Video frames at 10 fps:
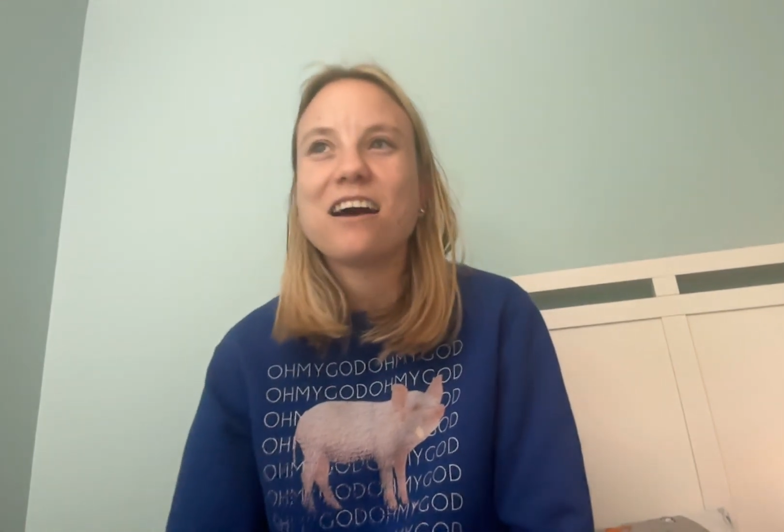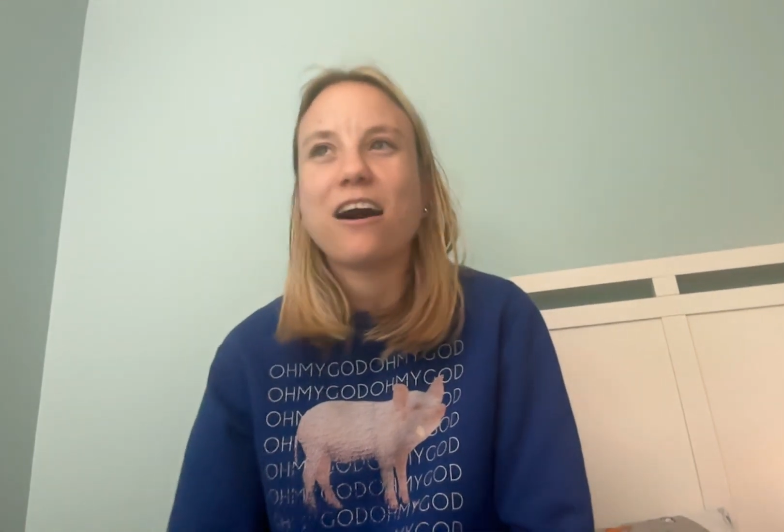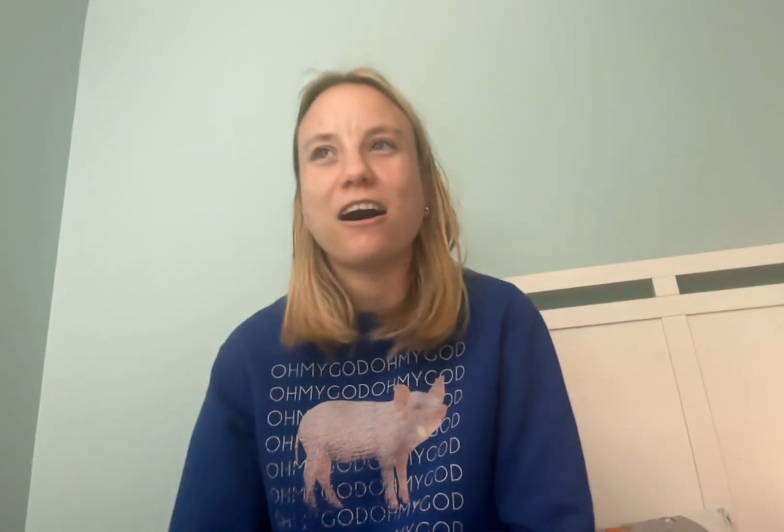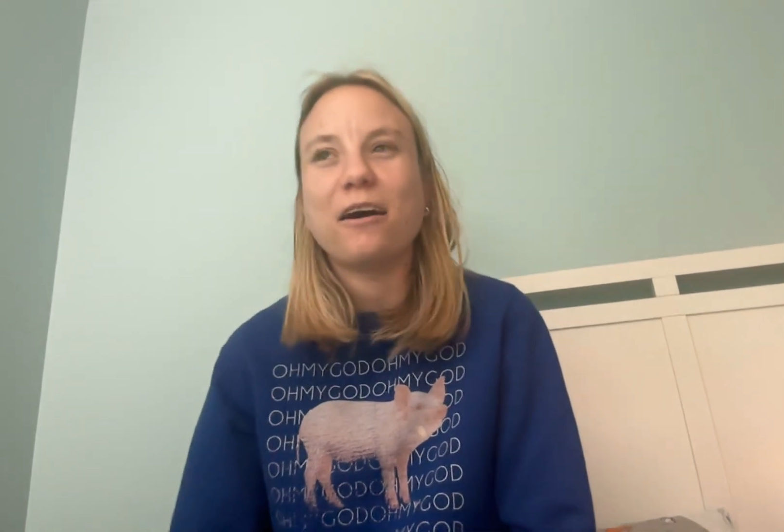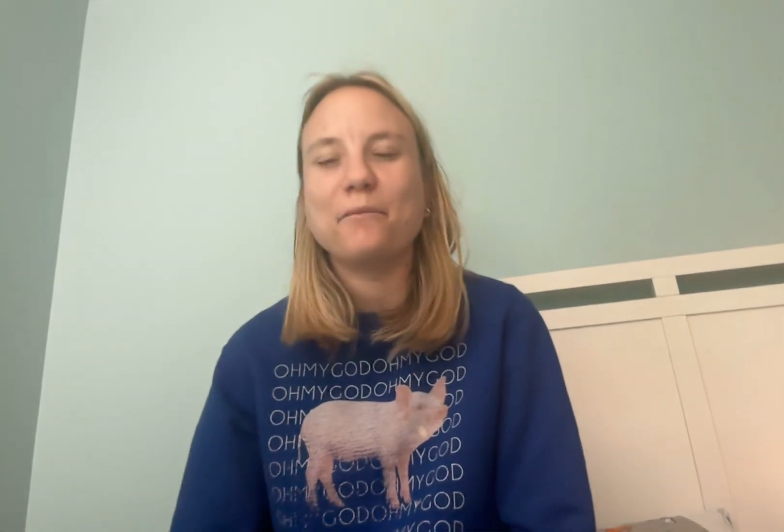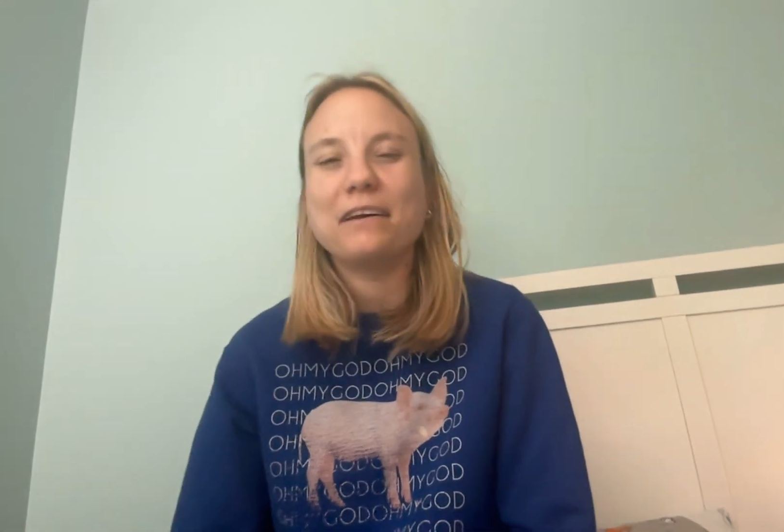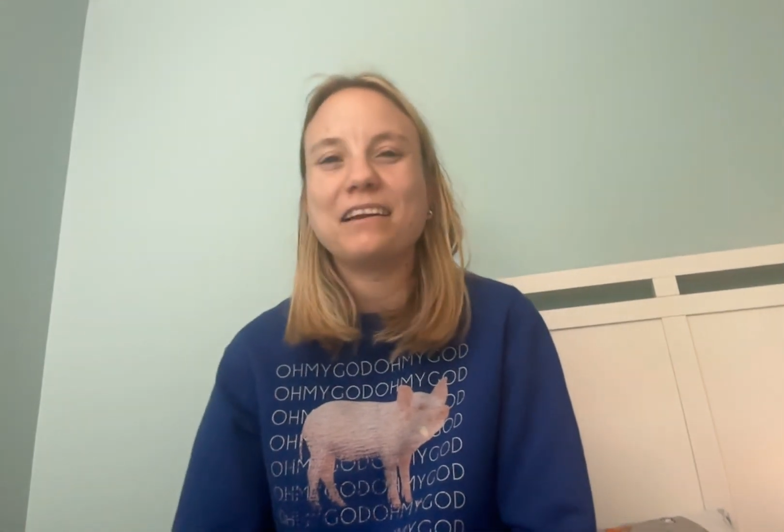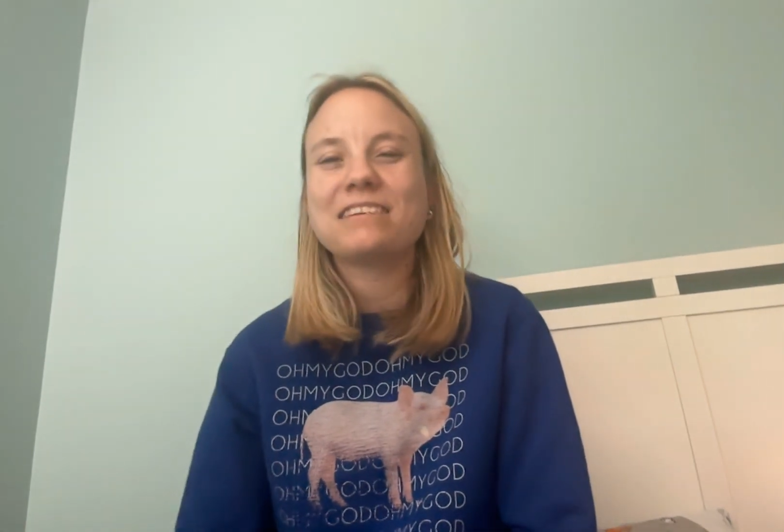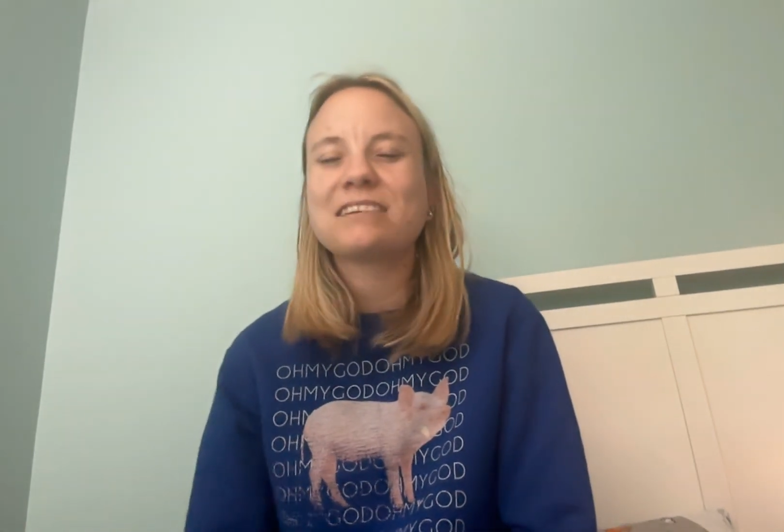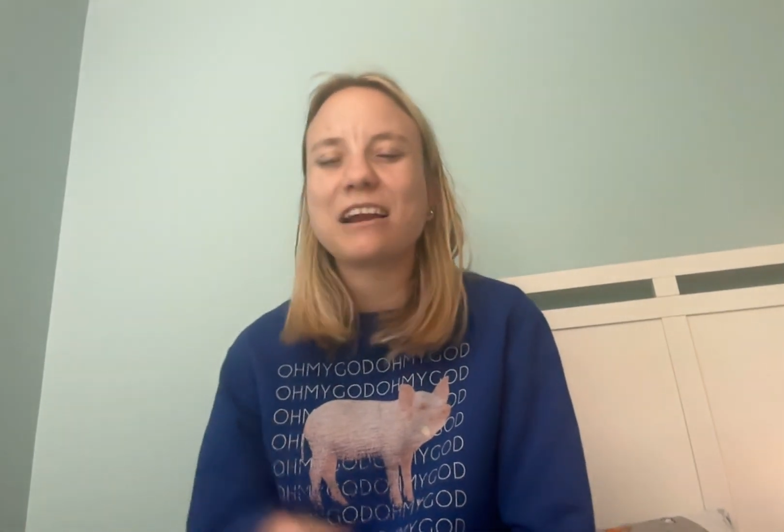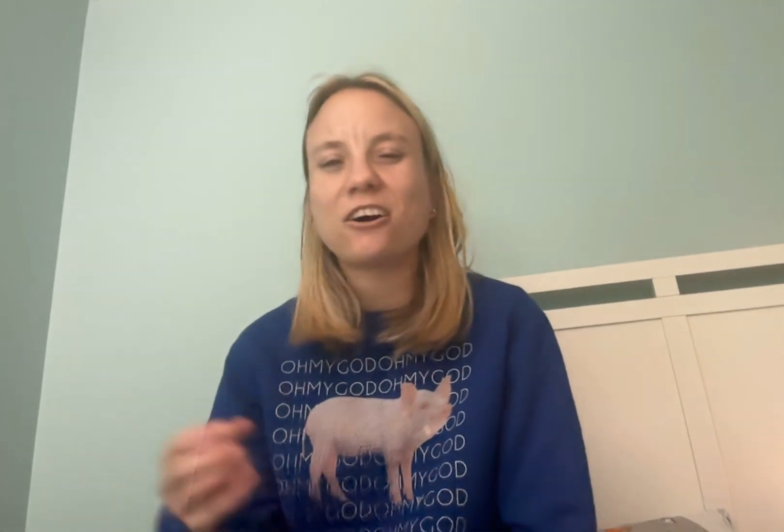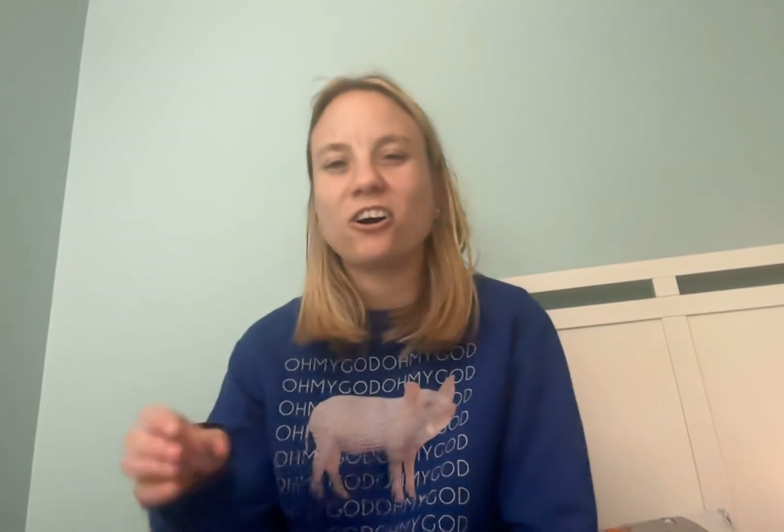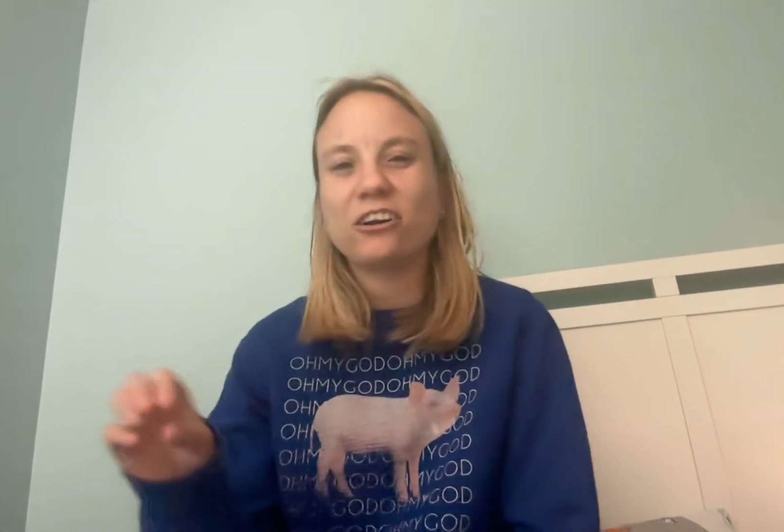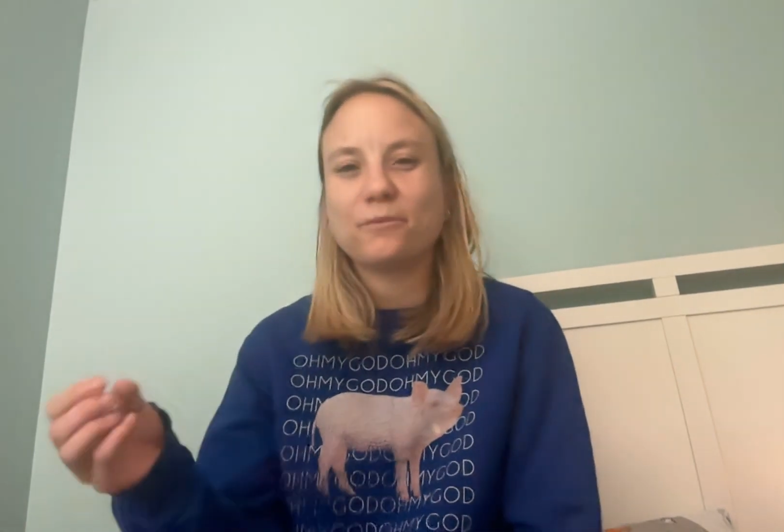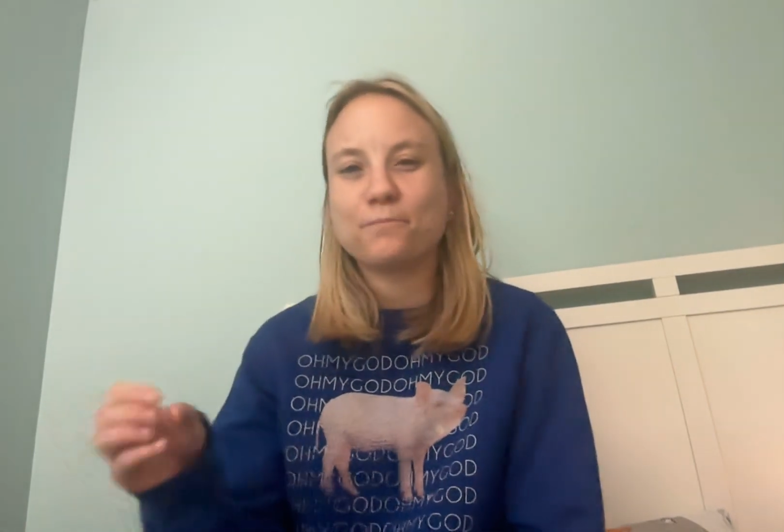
Um, it is kind of hard to